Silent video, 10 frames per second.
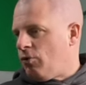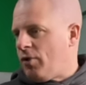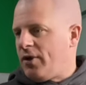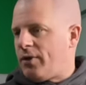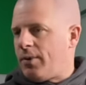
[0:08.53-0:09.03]

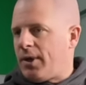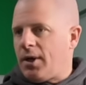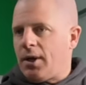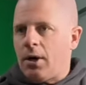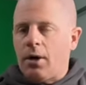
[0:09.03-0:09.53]
Reason
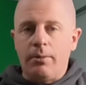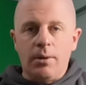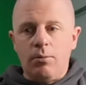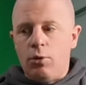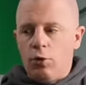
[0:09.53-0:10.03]
being, I'm going to
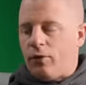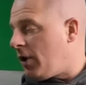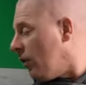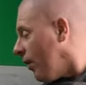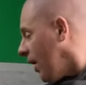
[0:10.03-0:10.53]
be
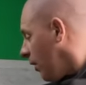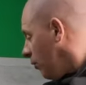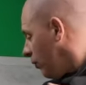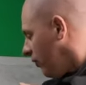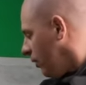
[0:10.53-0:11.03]
moving
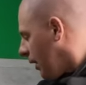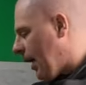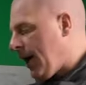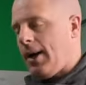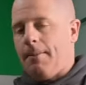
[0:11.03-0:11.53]
around,
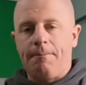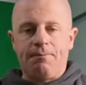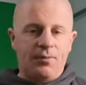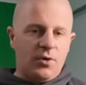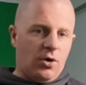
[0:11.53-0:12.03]

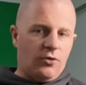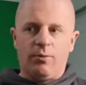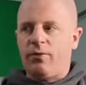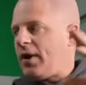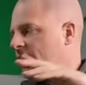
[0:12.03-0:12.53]
got
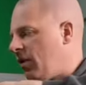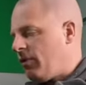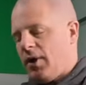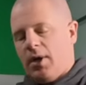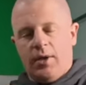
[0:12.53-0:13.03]
some things
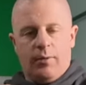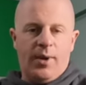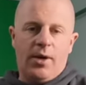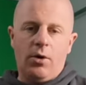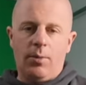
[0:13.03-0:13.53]
over there I need to
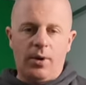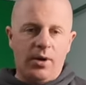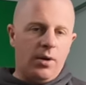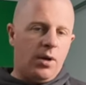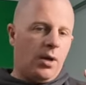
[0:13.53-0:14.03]
pick up,
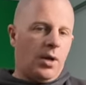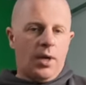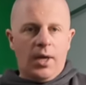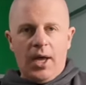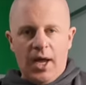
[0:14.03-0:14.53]
and
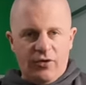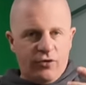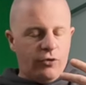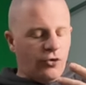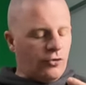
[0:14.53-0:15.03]

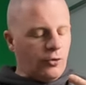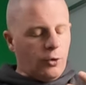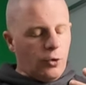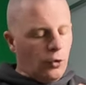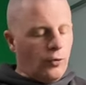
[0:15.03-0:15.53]
it's just
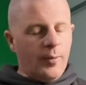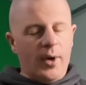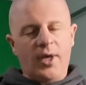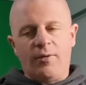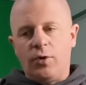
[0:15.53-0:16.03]
good with
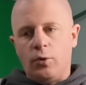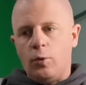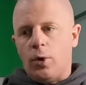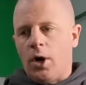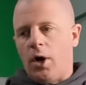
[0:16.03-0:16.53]
mic. If
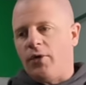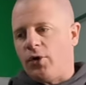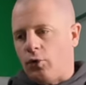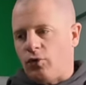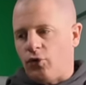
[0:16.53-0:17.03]
you are a
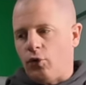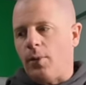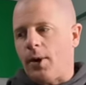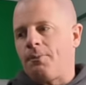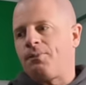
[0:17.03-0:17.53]

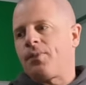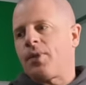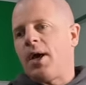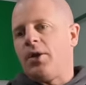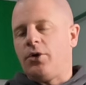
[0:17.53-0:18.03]
YouTuber
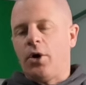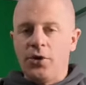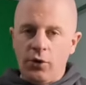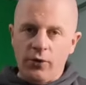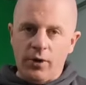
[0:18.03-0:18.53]
and you're
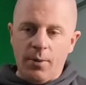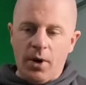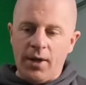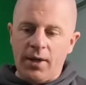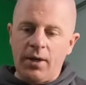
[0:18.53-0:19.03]
not using a
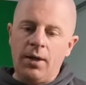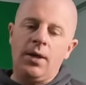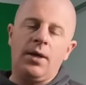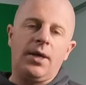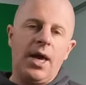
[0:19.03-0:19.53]
mic,
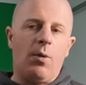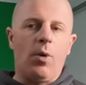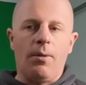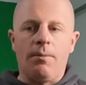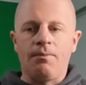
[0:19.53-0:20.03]
get
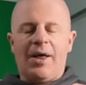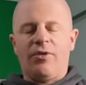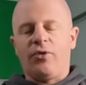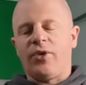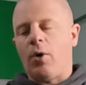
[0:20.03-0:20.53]
one.
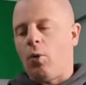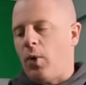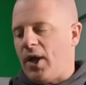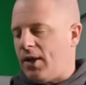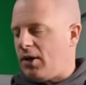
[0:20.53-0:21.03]
Cancels out
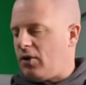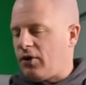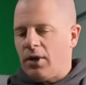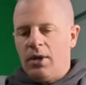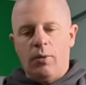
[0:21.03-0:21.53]

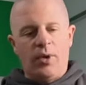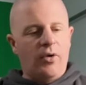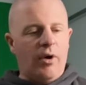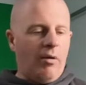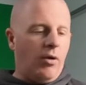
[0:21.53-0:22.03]
wind when
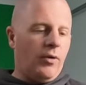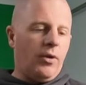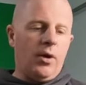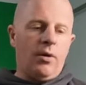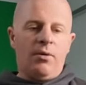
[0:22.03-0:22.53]
you're out on
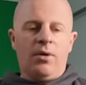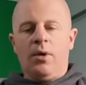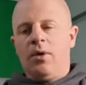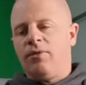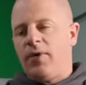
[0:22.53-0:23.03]
the
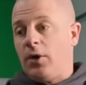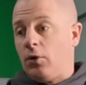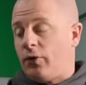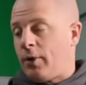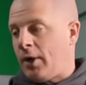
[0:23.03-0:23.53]

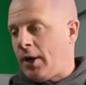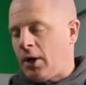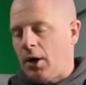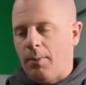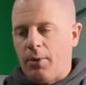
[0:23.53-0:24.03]
fields at
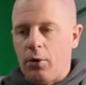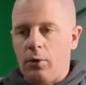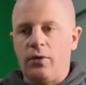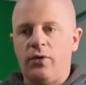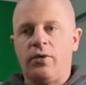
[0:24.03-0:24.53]
car
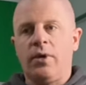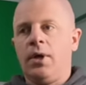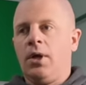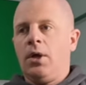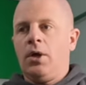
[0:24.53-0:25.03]
boots.
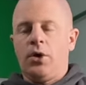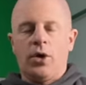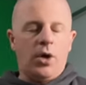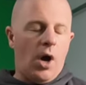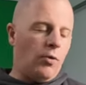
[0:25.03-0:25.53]
You
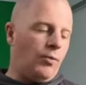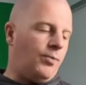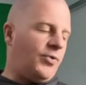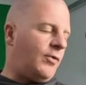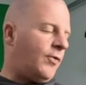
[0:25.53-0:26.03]
can go
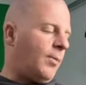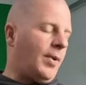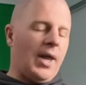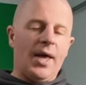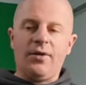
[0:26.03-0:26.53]
different
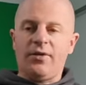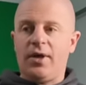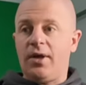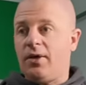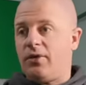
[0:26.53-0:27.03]

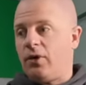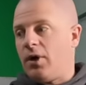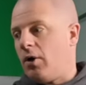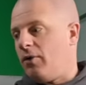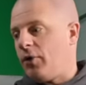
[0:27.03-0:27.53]
places, you
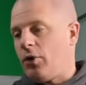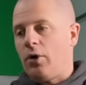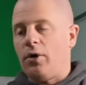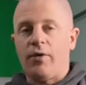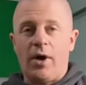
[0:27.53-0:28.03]
know, if you're
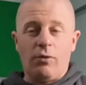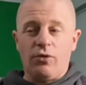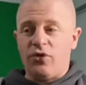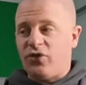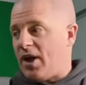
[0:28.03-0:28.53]
going
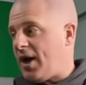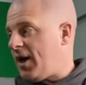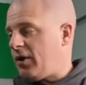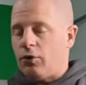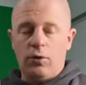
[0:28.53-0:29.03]
around the
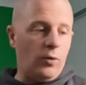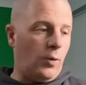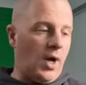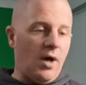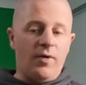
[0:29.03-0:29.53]
shed or
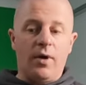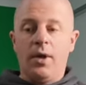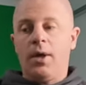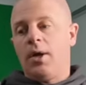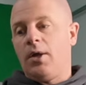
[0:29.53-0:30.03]
whatever,
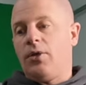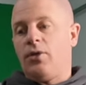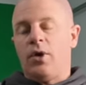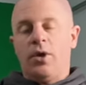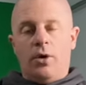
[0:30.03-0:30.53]

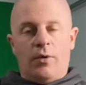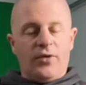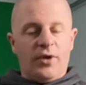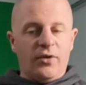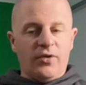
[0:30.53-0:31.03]
and
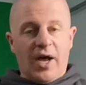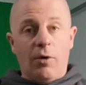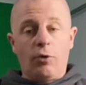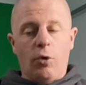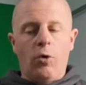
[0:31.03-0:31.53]
obviously your
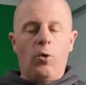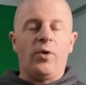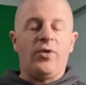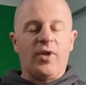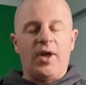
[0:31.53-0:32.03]
sound will
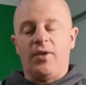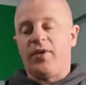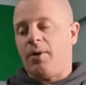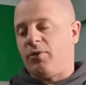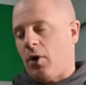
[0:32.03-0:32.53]
always stay the same.